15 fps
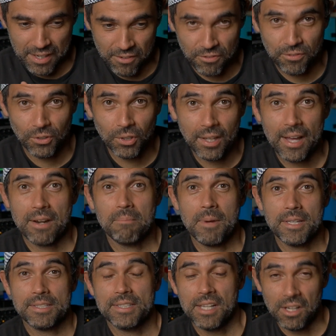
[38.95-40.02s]
a fool out of
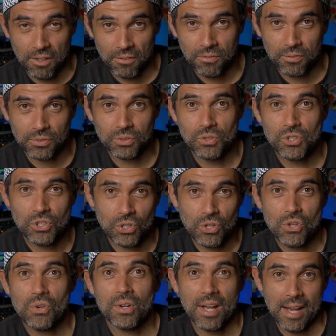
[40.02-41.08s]
myself to show
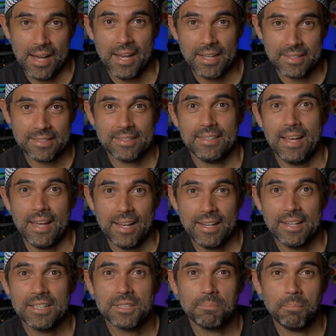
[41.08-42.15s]
you guys that
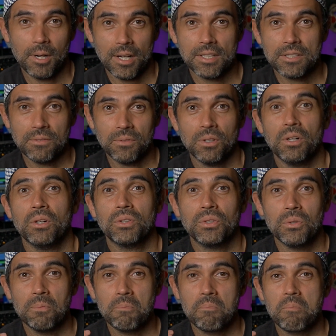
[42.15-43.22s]
it is possible
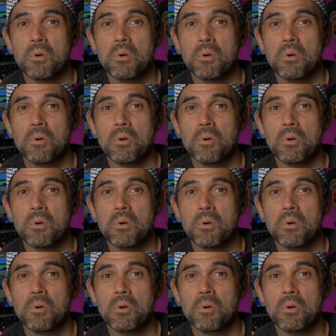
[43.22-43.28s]
to